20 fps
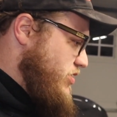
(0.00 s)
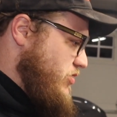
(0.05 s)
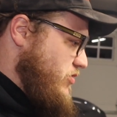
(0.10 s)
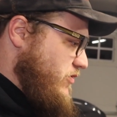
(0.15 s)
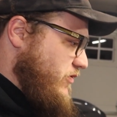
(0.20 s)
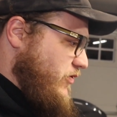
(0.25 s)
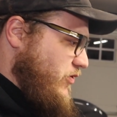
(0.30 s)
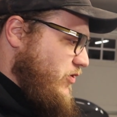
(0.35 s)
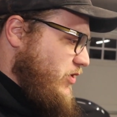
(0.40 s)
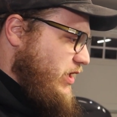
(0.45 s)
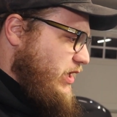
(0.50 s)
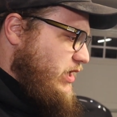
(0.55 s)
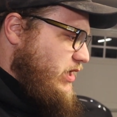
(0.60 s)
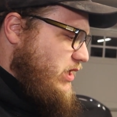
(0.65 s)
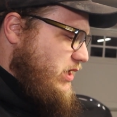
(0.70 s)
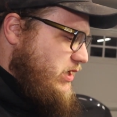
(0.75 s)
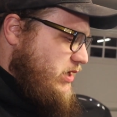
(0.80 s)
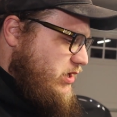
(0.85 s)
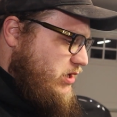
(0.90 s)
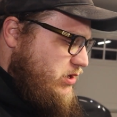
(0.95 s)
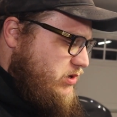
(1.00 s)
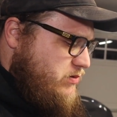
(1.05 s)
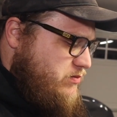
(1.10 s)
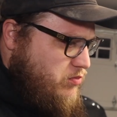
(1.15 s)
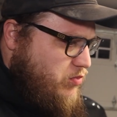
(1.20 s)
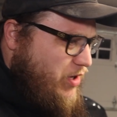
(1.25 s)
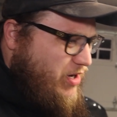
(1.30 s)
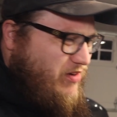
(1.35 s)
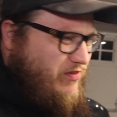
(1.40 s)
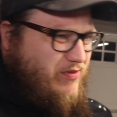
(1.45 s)
due for a
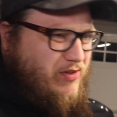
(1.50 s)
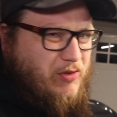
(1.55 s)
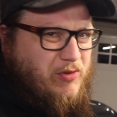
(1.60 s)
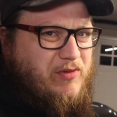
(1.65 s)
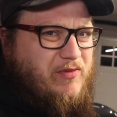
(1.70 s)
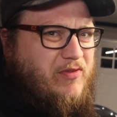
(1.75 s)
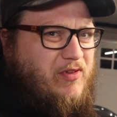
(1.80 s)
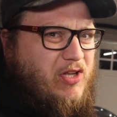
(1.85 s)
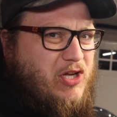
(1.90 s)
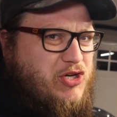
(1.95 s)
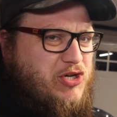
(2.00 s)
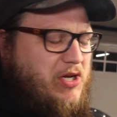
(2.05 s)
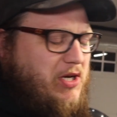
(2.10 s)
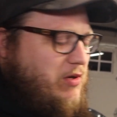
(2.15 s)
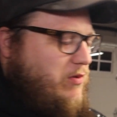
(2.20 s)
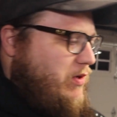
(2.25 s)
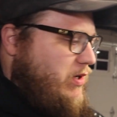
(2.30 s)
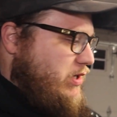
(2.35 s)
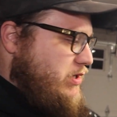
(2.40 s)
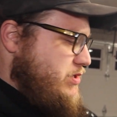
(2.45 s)
brake fluid flush anyway,